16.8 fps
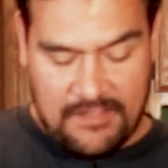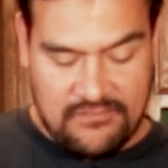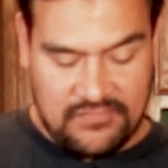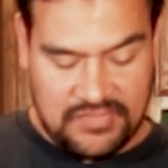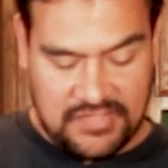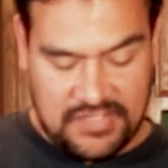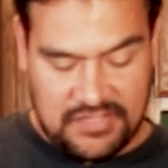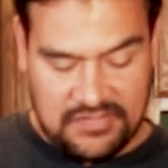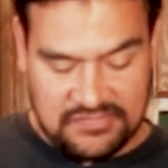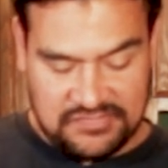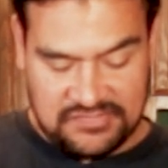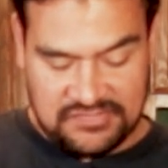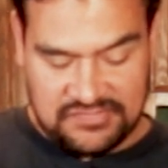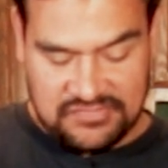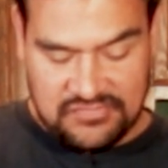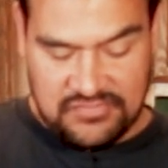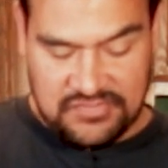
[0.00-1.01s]
Everything else
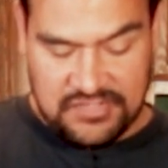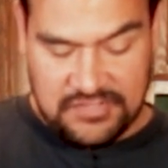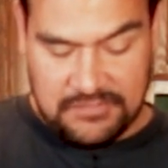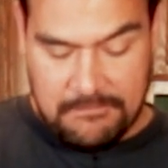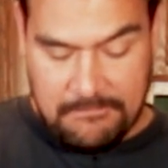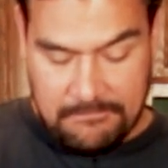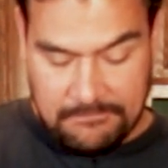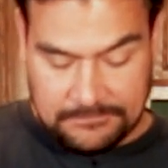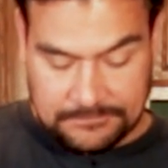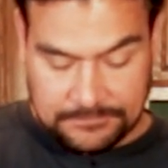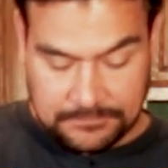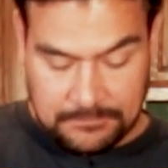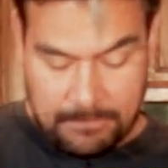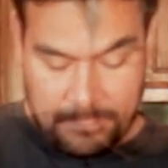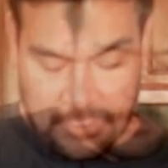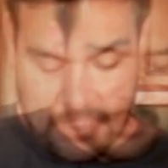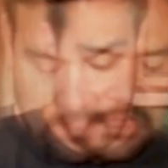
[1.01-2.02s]
is so good.
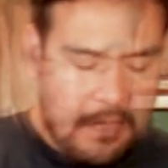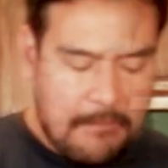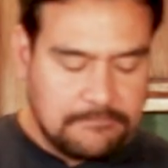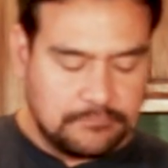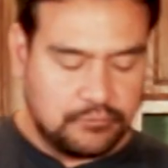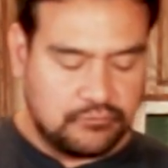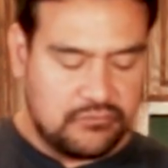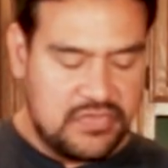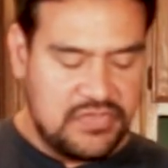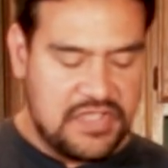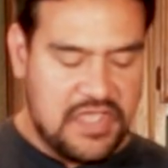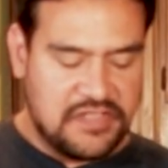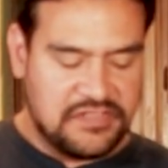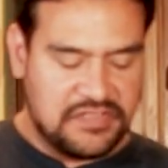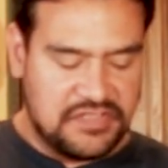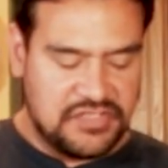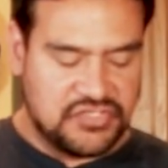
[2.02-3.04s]
You
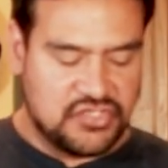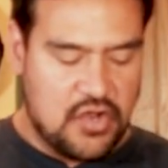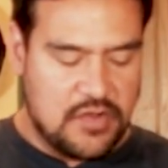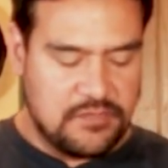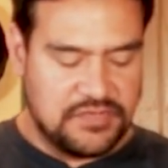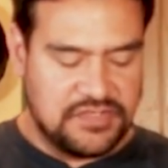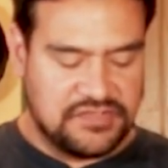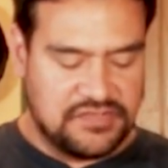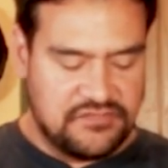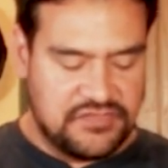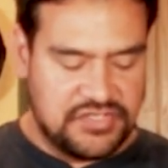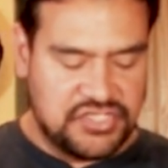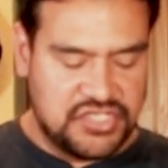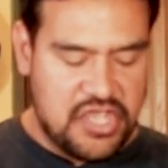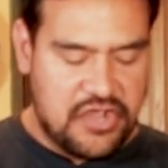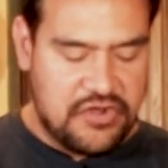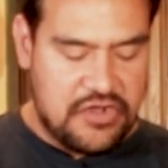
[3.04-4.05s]
got the sharpness of the
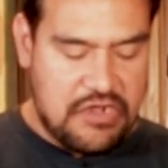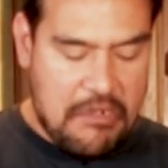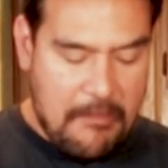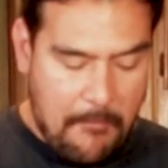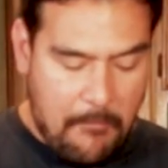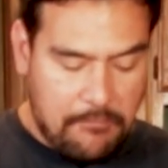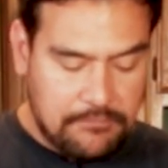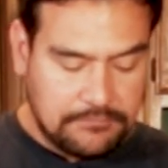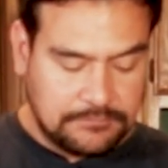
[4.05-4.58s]
cheddar,